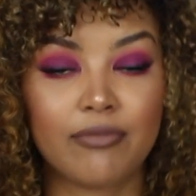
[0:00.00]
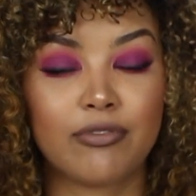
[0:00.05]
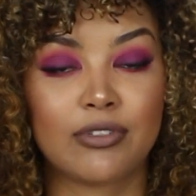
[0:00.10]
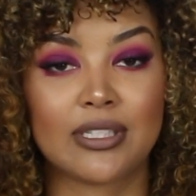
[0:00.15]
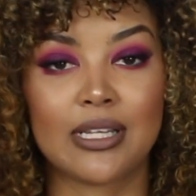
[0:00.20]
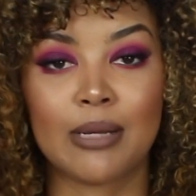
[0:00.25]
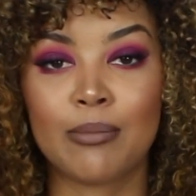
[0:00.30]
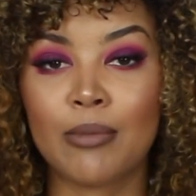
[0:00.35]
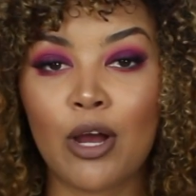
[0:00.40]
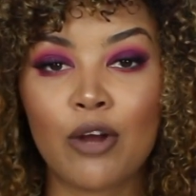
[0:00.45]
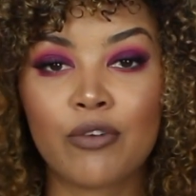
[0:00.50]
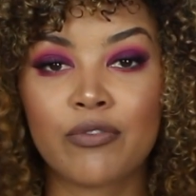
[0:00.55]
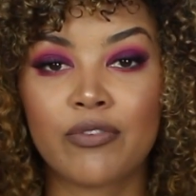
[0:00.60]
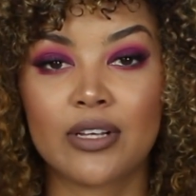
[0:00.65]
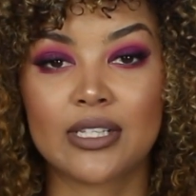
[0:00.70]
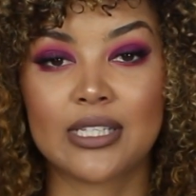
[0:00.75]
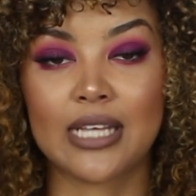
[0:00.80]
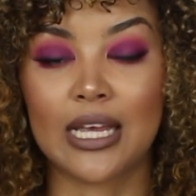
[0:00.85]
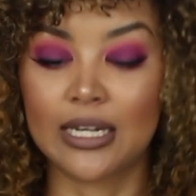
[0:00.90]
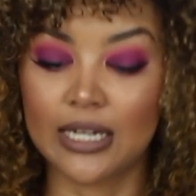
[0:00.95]
For some
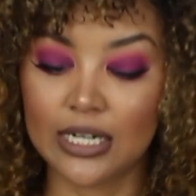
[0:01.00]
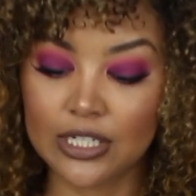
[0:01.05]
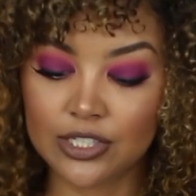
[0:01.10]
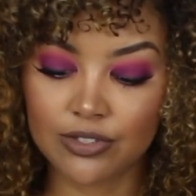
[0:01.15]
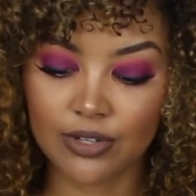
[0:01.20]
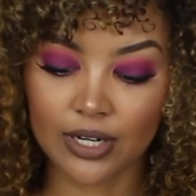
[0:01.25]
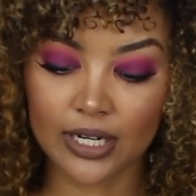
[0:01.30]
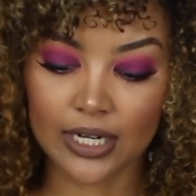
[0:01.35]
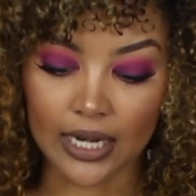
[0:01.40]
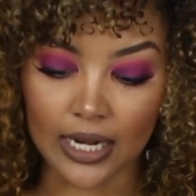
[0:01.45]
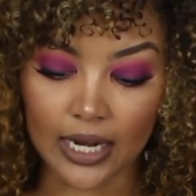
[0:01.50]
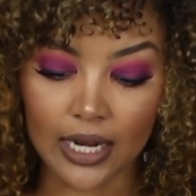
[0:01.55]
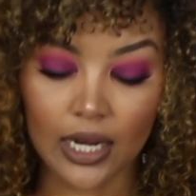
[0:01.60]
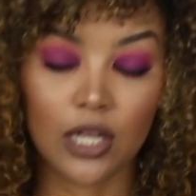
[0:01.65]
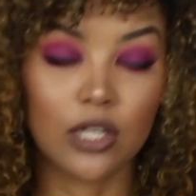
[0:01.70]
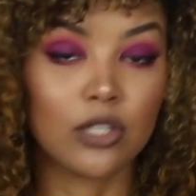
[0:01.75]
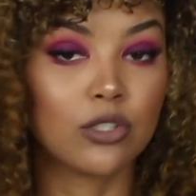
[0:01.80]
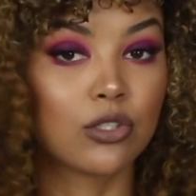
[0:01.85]
outfits I need straight hair.